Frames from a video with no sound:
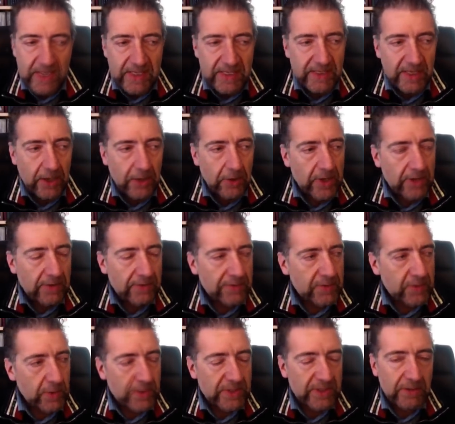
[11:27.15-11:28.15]
So if
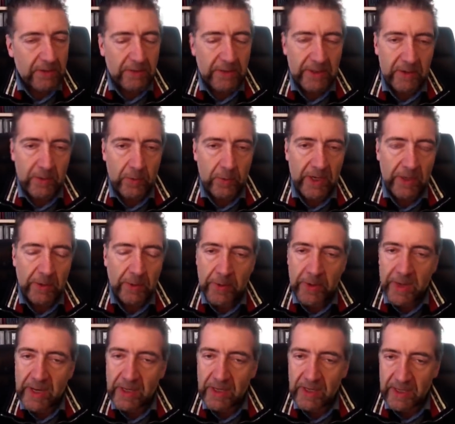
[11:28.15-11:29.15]
Switzerland will
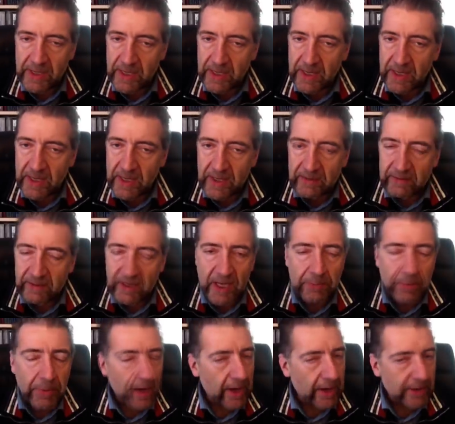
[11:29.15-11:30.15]
really
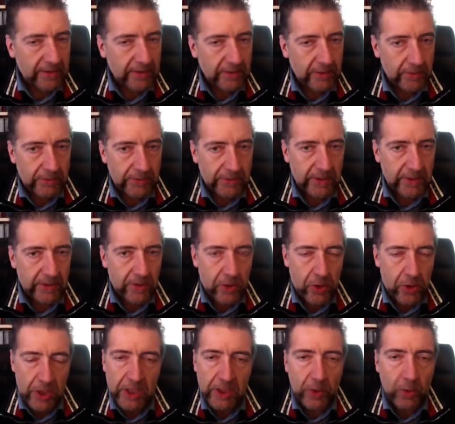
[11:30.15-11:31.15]
take part to the
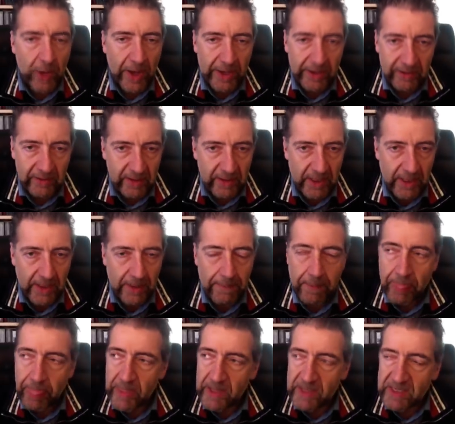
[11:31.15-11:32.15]
G20
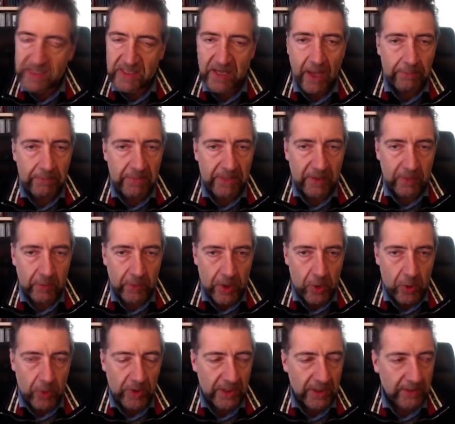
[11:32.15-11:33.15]
summit,
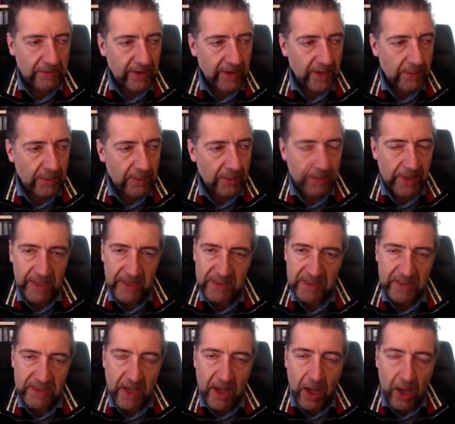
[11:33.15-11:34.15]
which will take
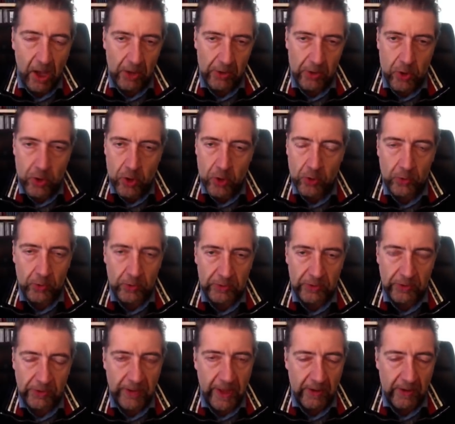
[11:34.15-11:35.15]
place on June
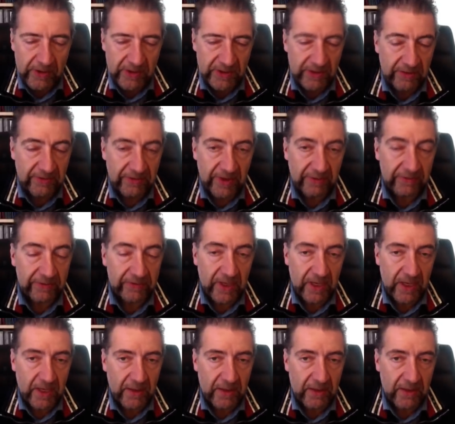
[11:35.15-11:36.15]

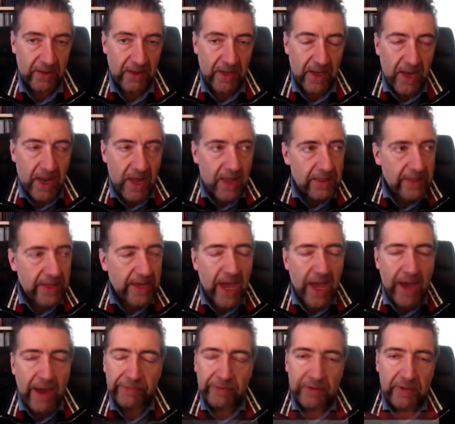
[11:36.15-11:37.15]
2015, they
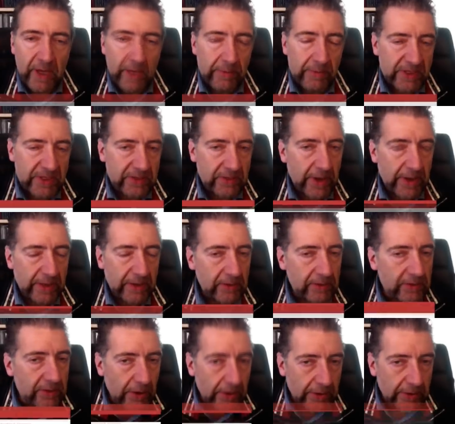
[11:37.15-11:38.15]
have to demonstrate
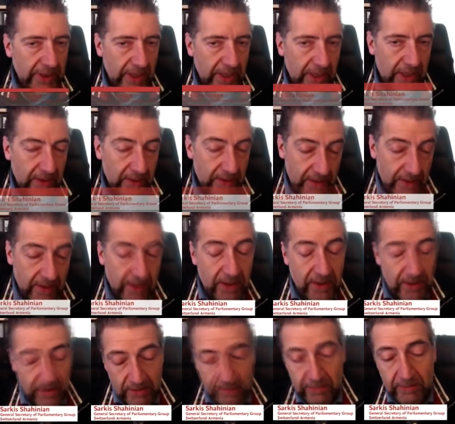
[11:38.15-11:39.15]
to Turkey,
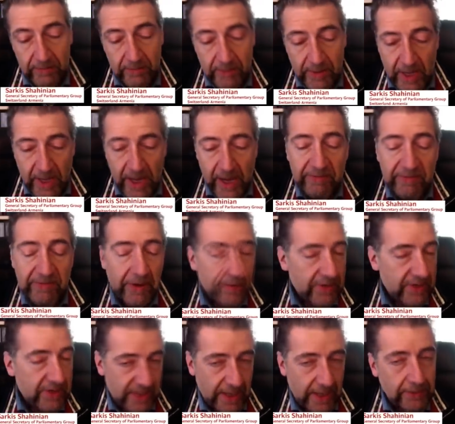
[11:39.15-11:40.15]
I'm
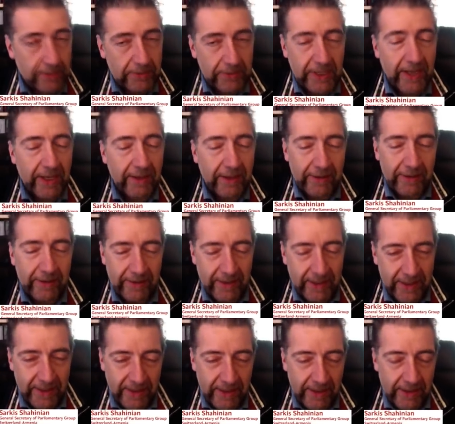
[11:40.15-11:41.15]
very sad to tell
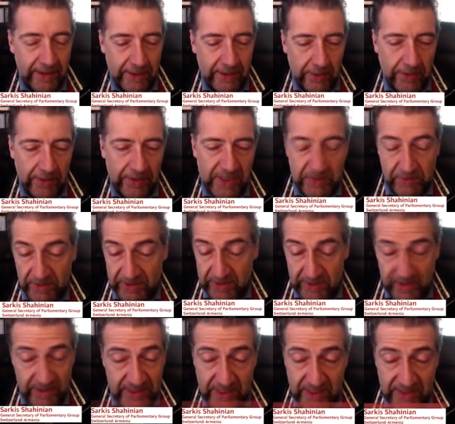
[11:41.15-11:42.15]
you this, but
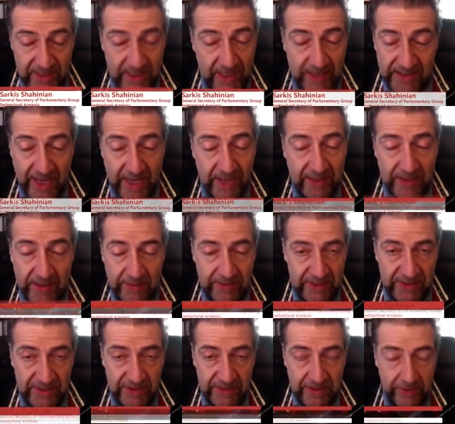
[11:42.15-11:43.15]
this is exactly in
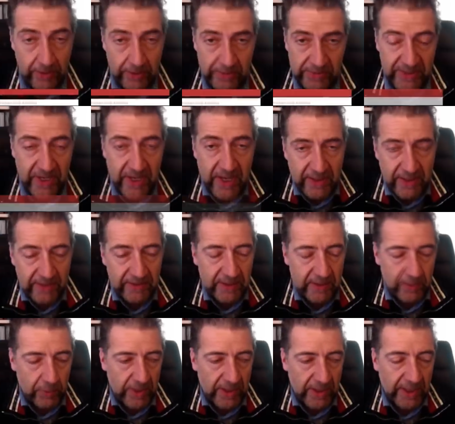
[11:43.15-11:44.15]
these terms that
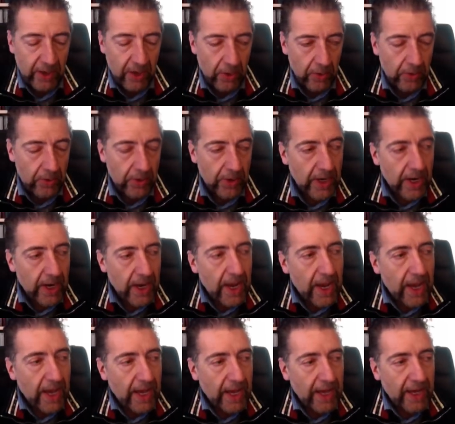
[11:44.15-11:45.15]
it will go,
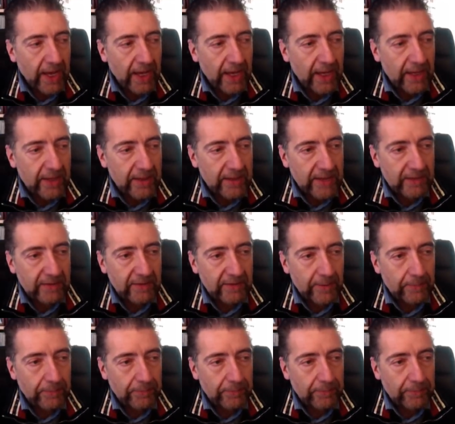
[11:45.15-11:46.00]
that